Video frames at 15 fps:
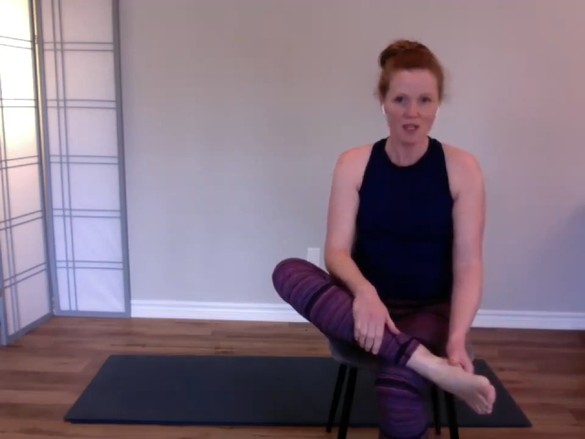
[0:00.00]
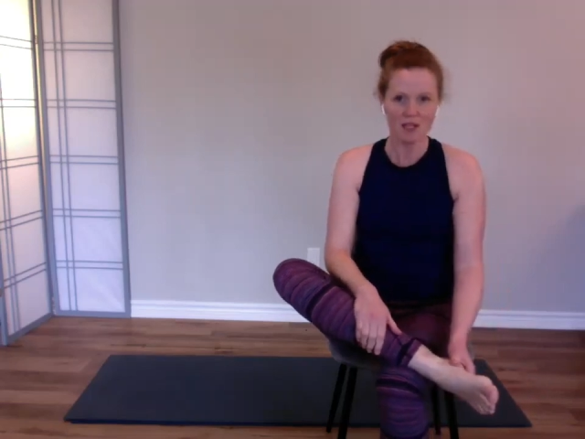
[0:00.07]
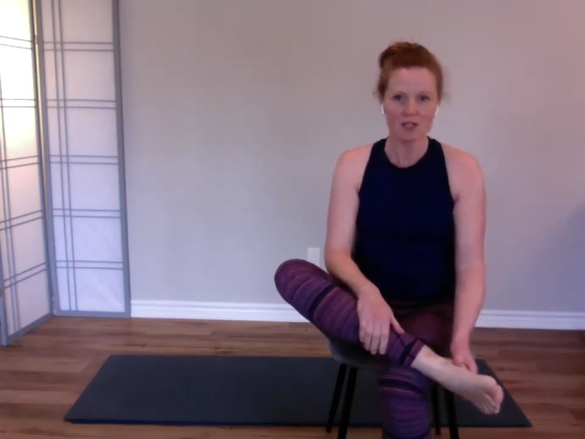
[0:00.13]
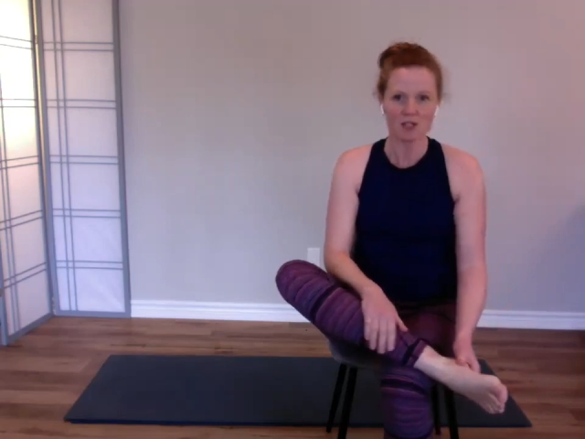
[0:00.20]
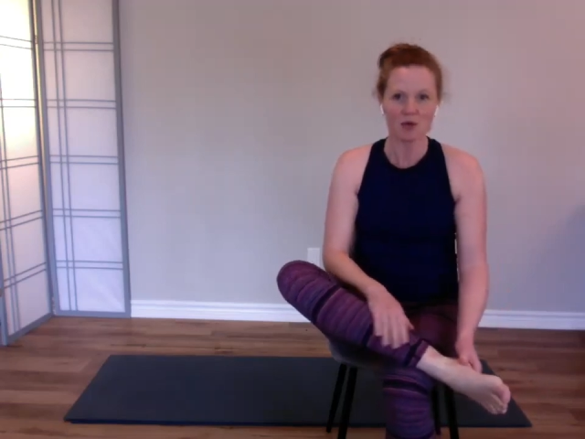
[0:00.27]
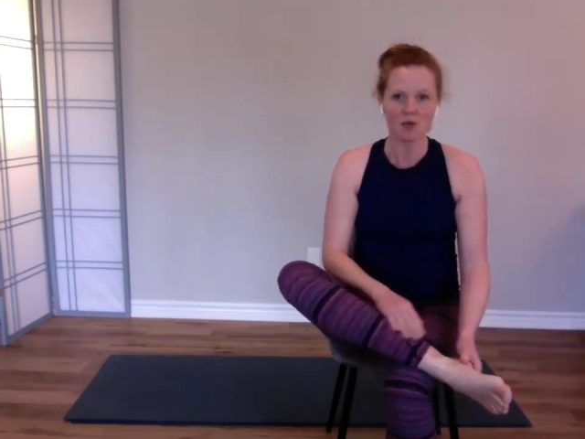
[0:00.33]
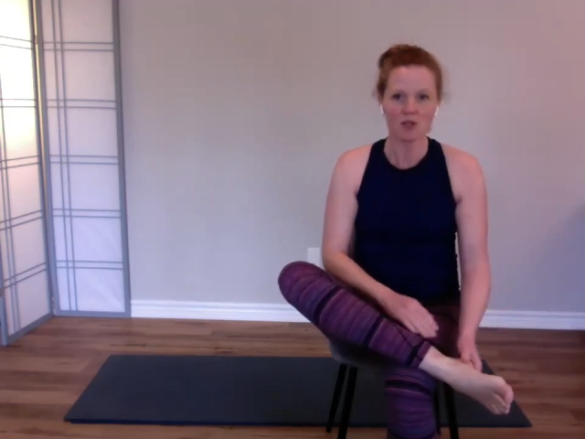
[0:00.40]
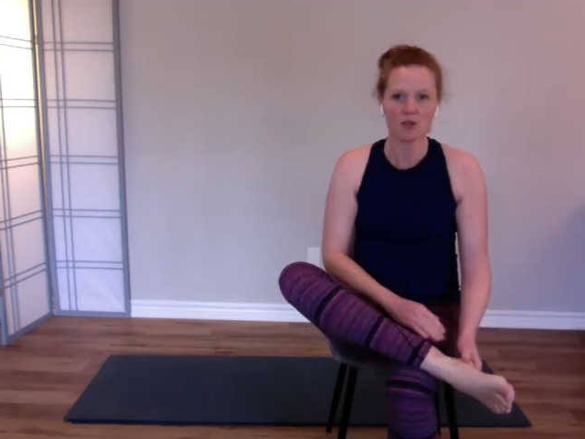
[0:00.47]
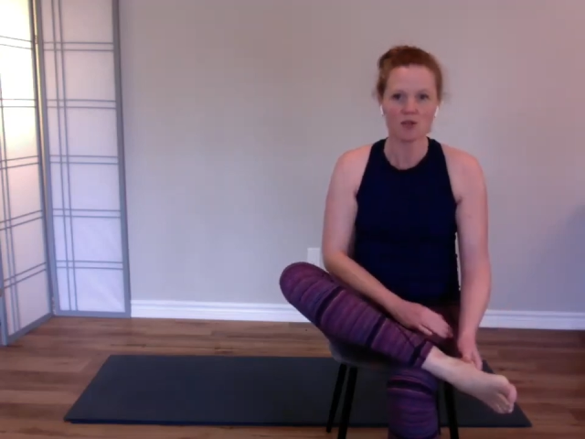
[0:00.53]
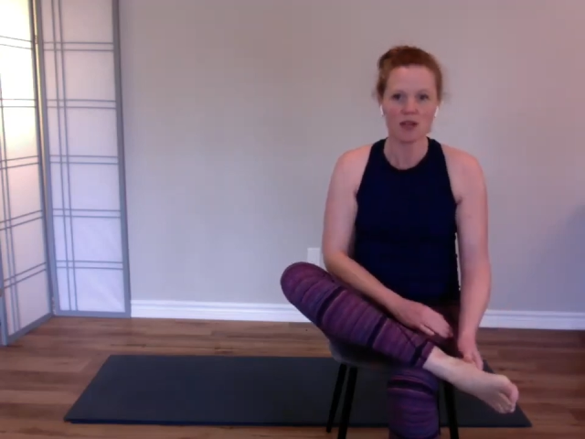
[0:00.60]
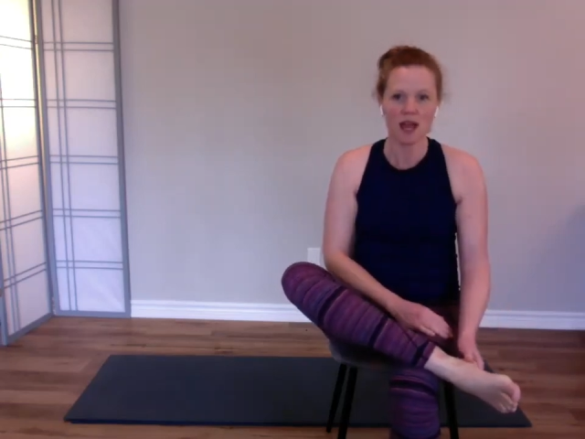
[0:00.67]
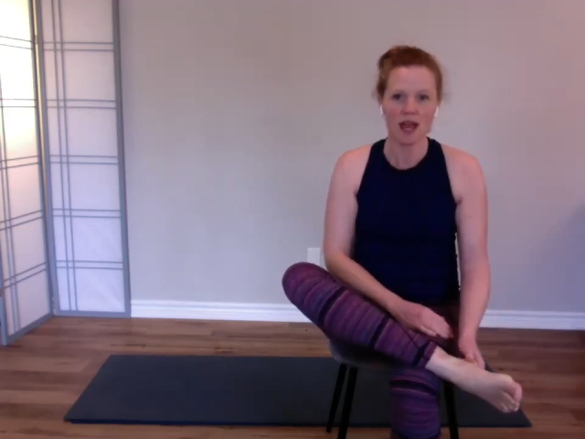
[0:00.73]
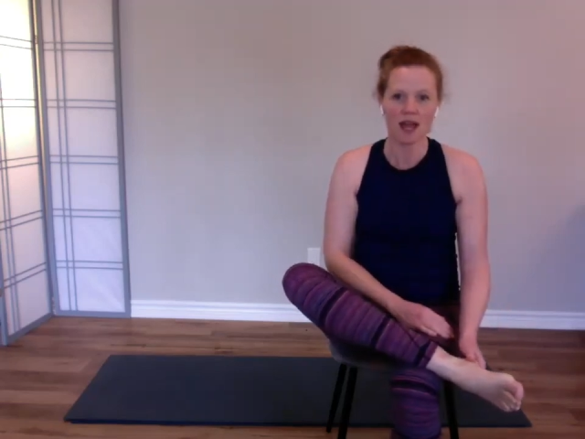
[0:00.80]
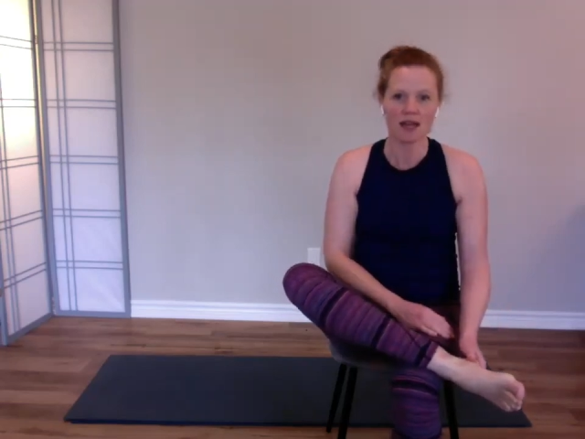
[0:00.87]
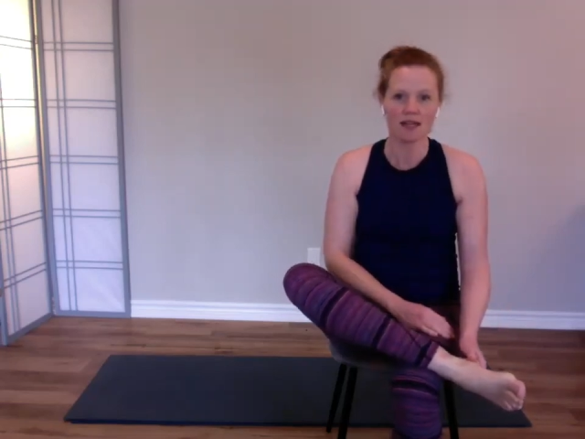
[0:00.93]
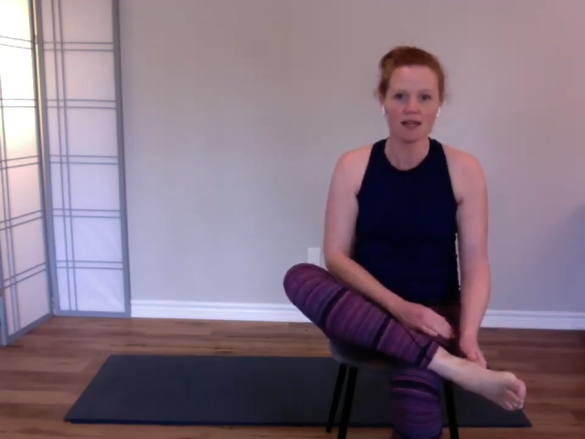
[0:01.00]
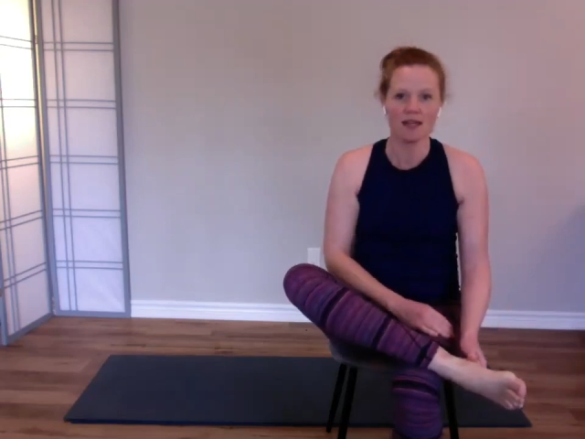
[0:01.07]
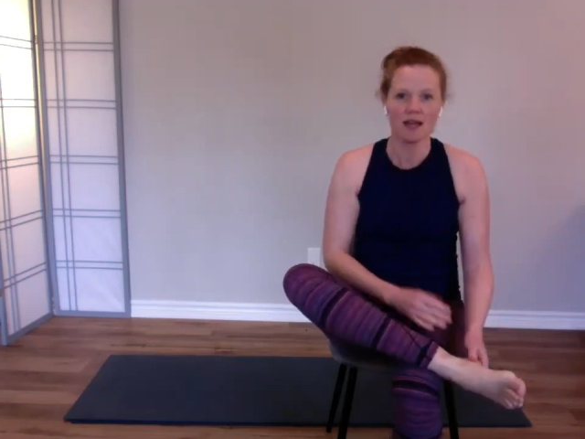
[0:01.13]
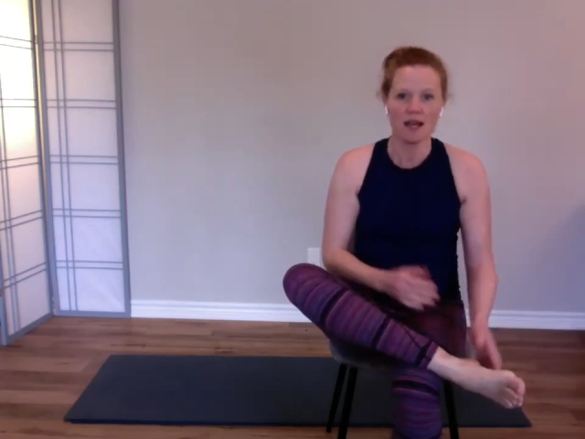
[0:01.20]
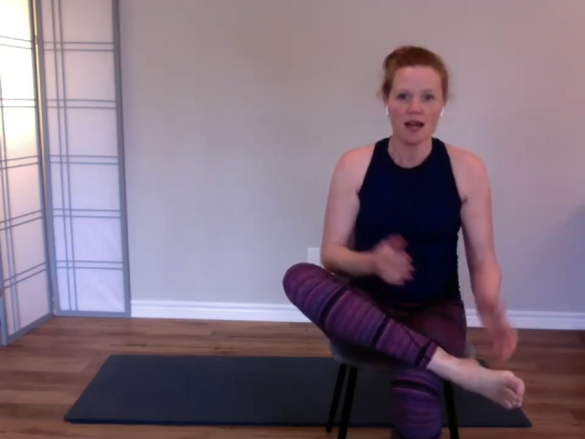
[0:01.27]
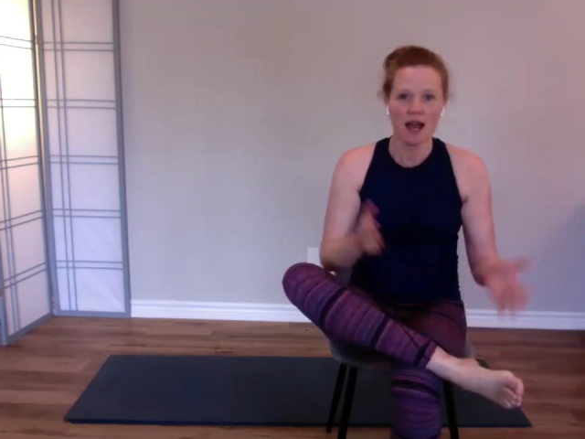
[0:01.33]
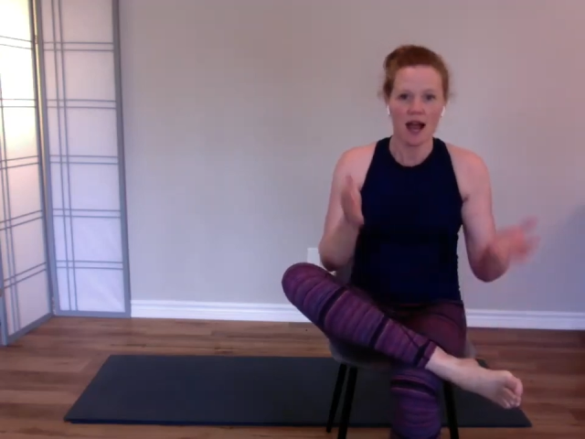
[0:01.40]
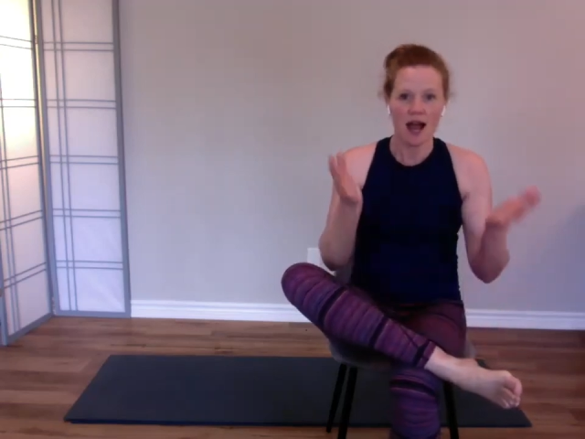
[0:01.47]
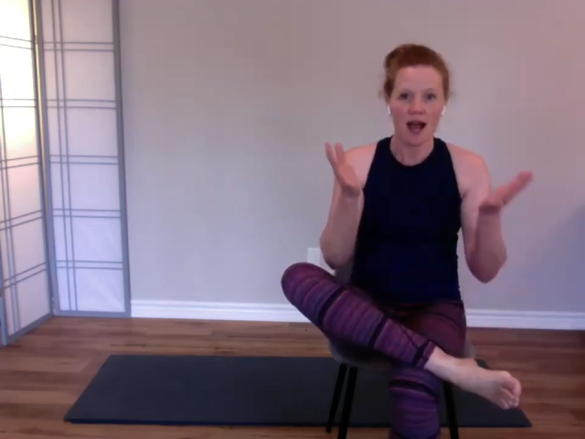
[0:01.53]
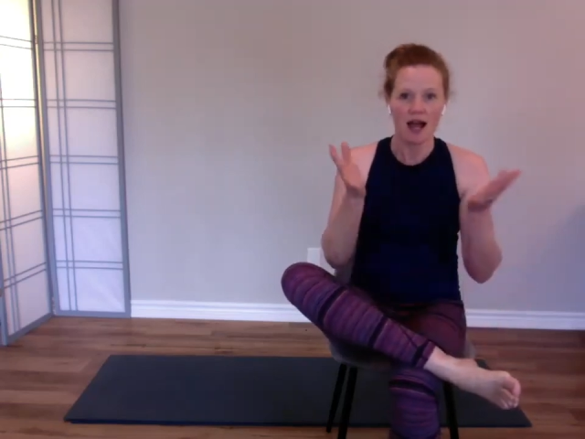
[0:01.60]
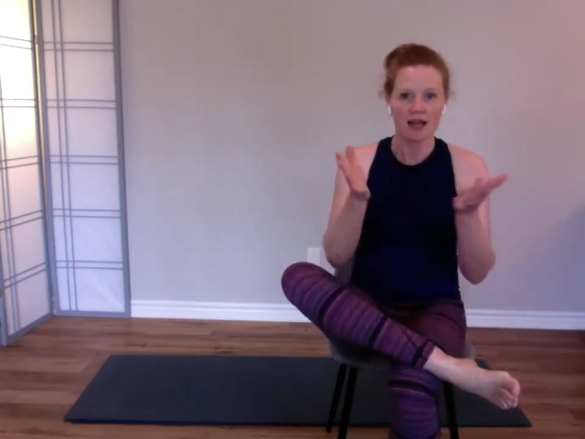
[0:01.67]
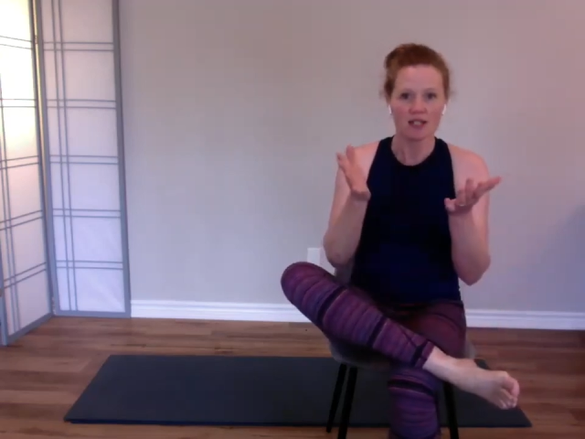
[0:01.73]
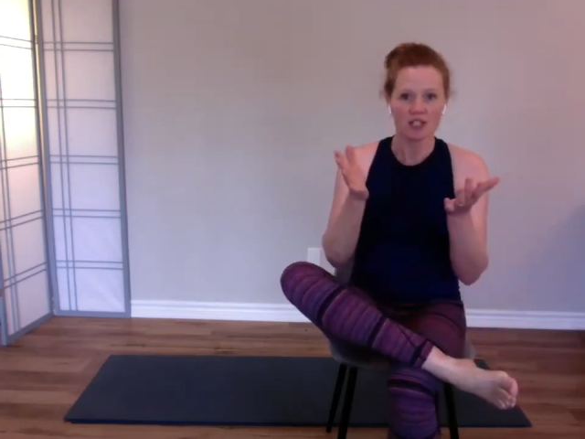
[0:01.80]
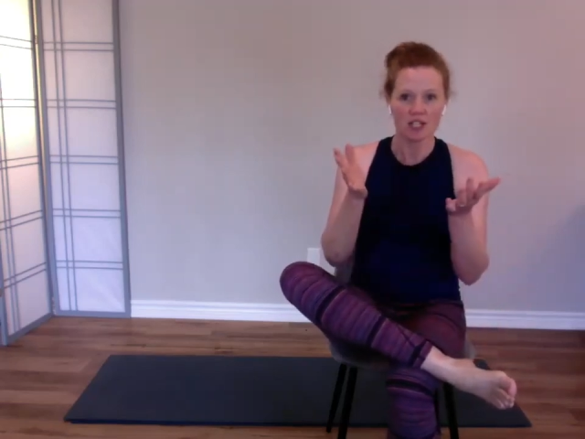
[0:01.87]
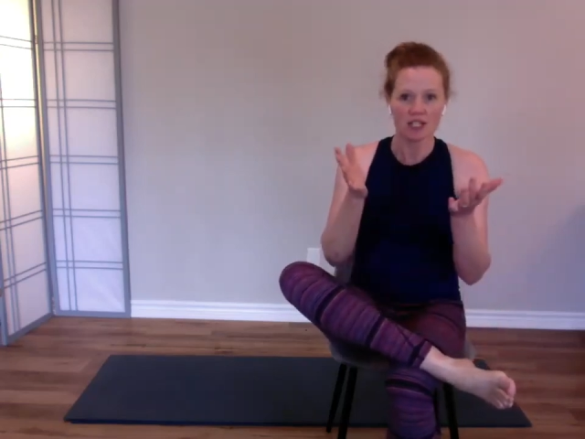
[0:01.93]
So you can
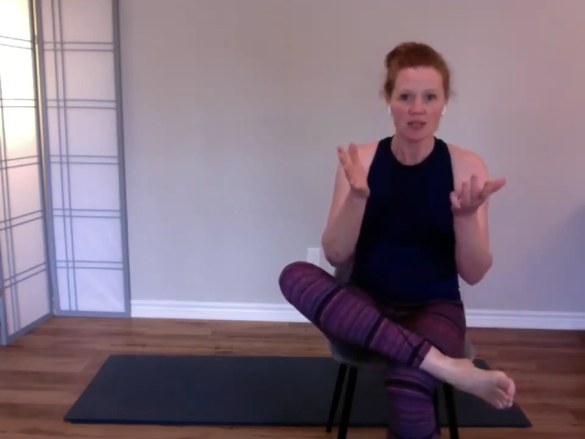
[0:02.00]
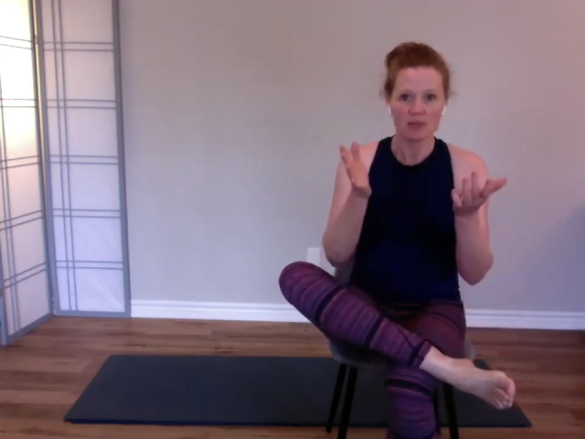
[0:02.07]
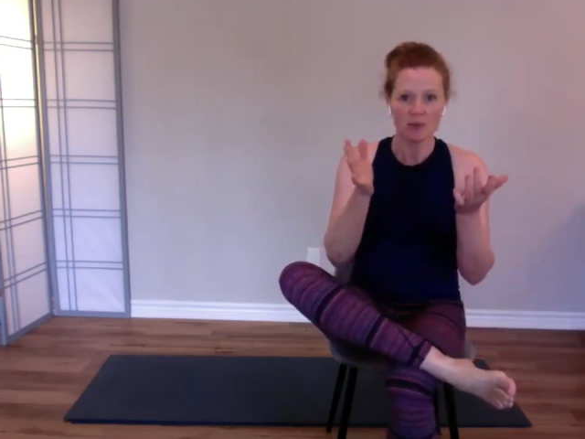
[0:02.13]
just